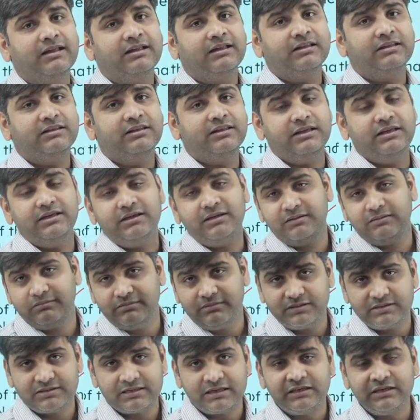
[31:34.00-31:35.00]

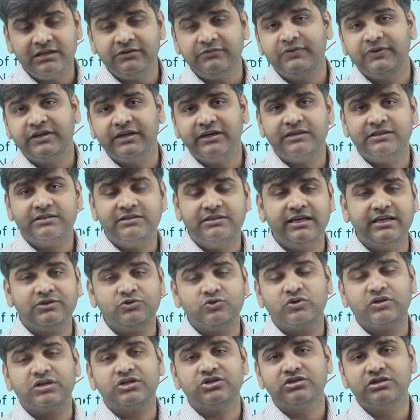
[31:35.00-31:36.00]
the certificates, the
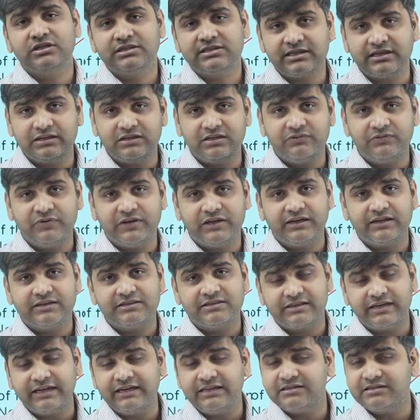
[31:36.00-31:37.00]
educational certificates,
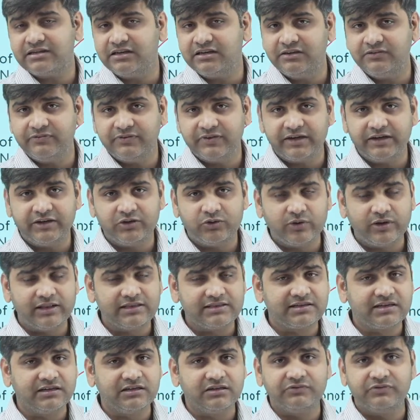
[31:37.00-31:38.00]
10th certificate, 12th
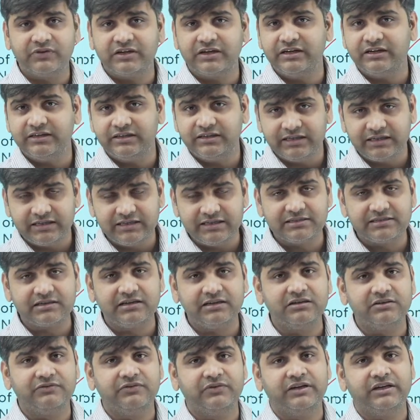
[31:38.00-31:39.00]
certificate, degree
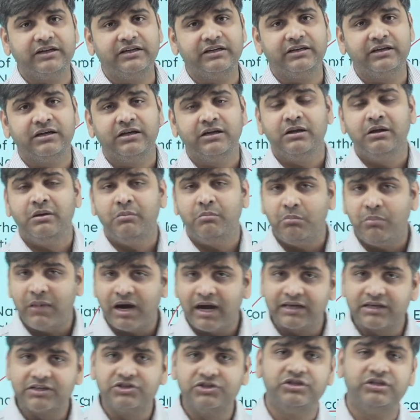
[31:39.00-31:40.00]
certificate,
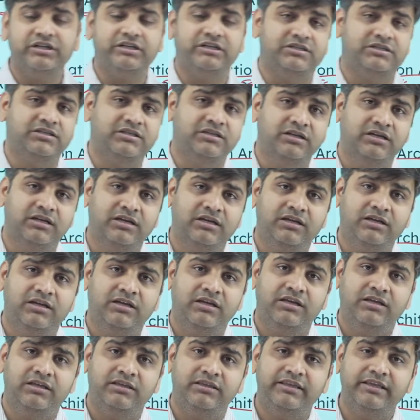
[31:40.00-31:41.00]
mark sheets,
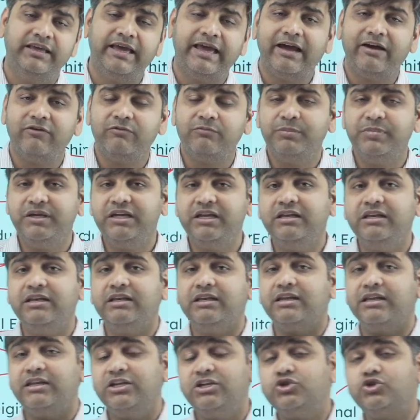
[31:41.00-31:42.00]
they have been
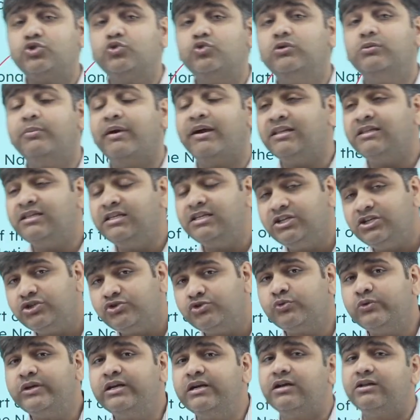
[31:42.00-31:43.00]
issued by the
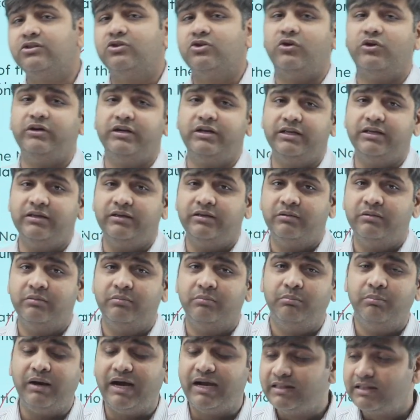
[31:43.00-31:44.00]
issuing authority,
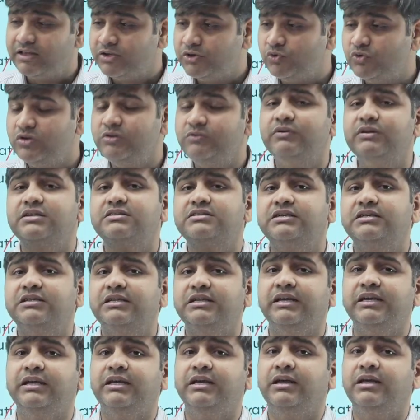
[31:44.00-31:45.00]
by the
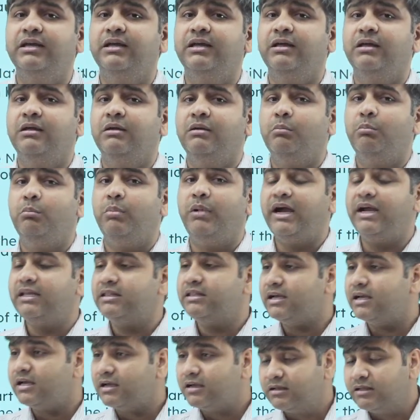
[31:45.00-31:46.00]
university, by
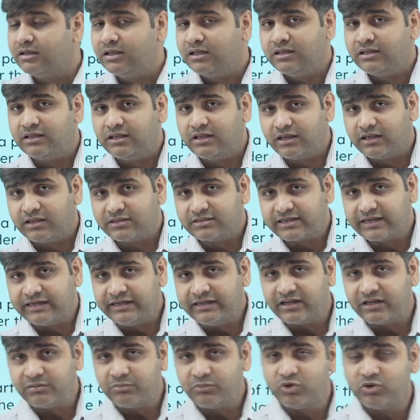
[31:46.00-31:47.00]
the
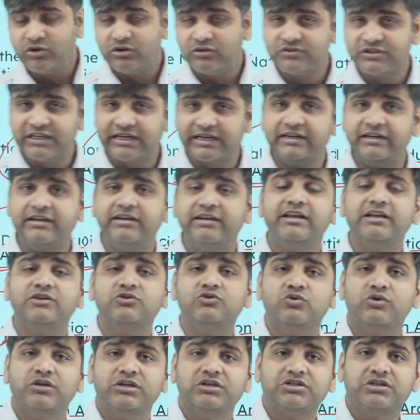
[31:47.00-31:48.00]
Central Board of Secondary
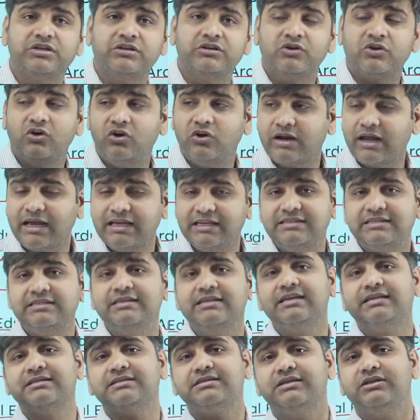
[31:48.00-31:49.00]
Education or
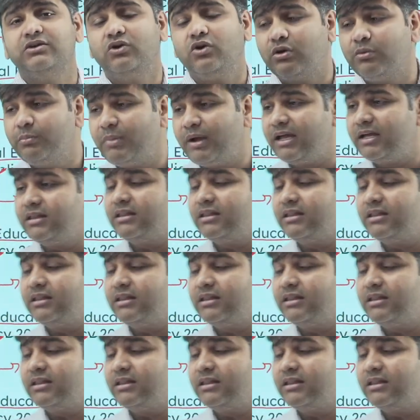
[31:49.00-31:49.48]
ICSE, or by